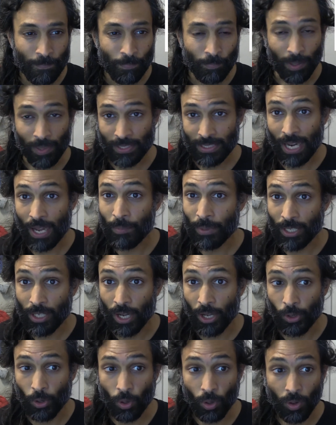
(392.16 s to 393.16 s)
By the time I
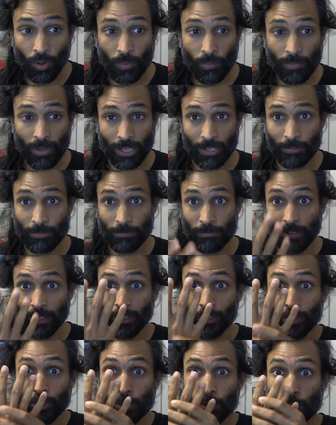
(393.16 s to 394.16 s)
got home, my
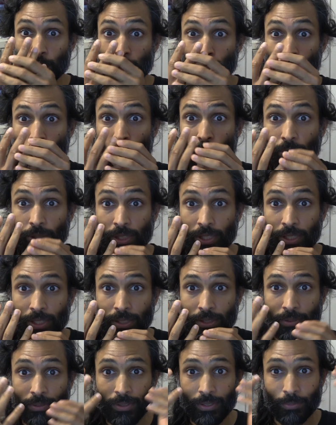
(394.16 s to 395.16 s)
fingers were
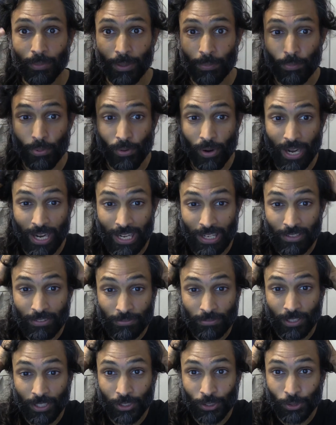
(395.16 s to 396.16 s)
swollen, my brain
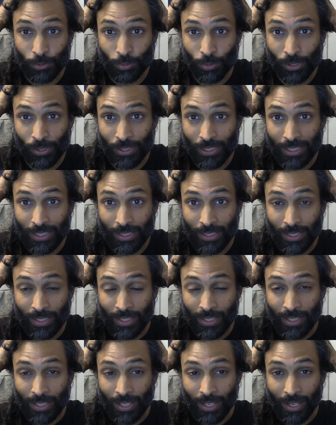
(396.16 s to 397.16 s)
felt swollen,
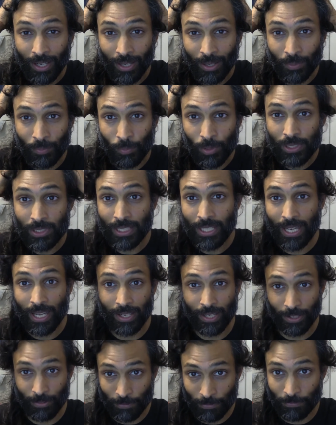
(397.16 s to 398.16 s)
which
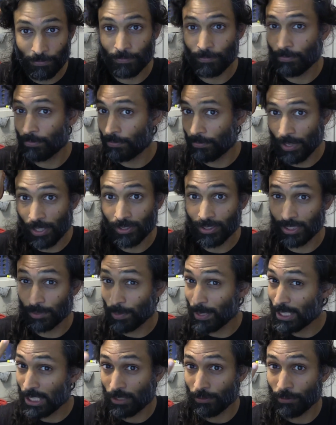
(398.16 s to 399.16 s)
again I've felt,
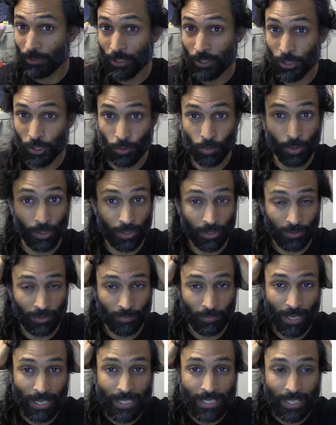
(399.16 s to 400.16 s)
especially the fingers
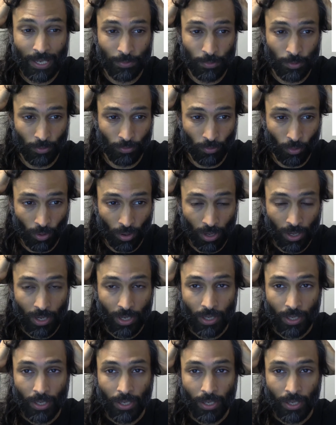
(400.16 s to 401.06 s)
swollen, many times before.